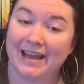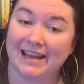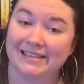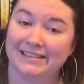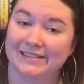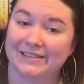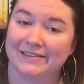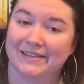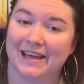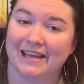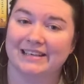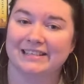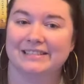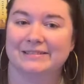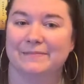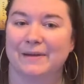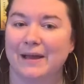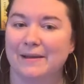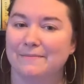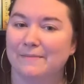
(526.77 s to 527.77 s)
guys, so that
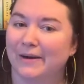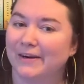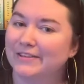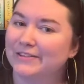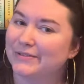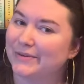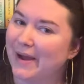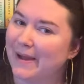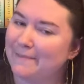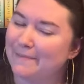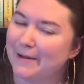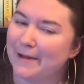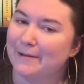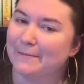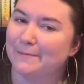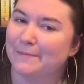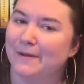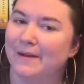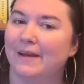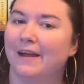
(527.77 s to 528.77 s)
is my March wrap
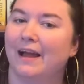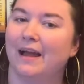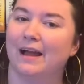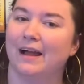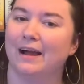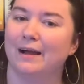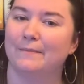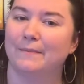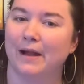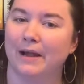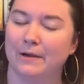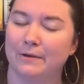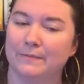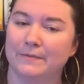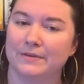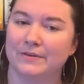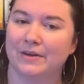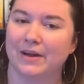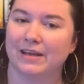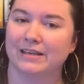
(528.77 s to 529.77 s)
up. I
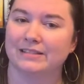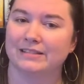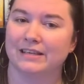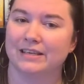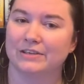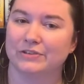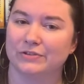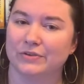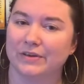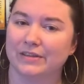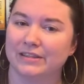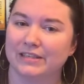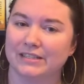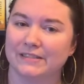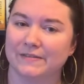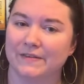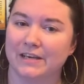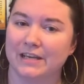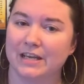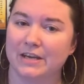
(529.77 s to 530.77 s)
hope you guys enjoyed
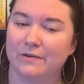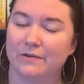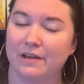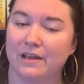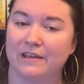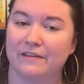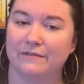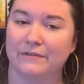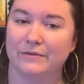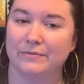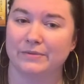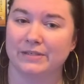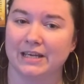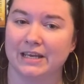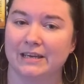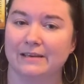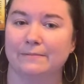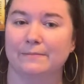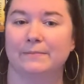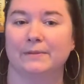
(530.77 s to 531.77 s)
this video. If you
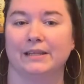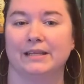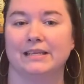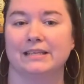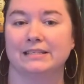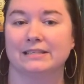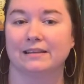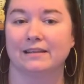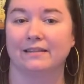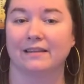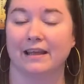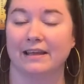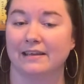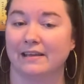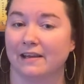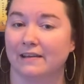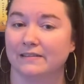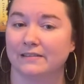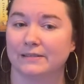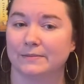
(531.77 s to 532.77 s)
did, please like
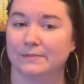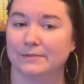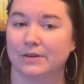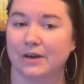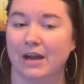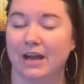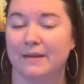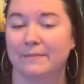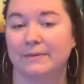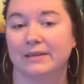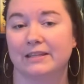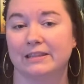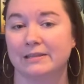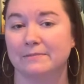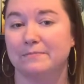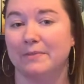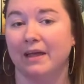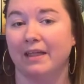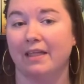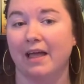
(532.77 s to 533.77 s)
and subscribe and hit
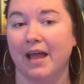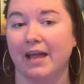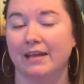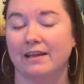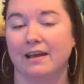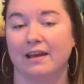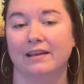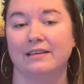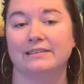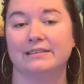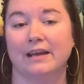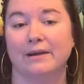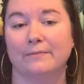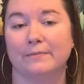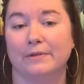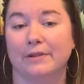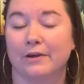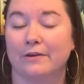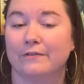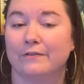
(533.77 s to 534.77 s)
the bell icon down
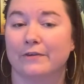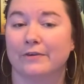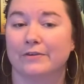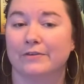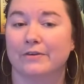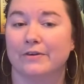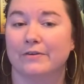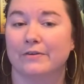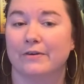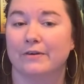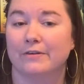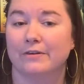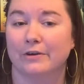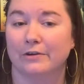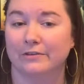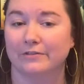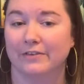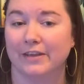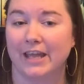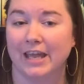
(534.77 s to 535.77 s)
below for
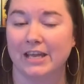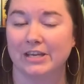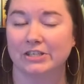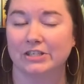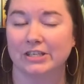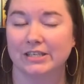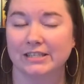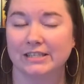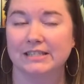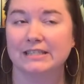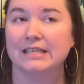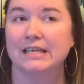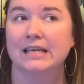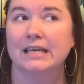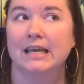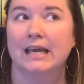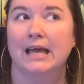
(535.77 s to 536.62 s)
notifications.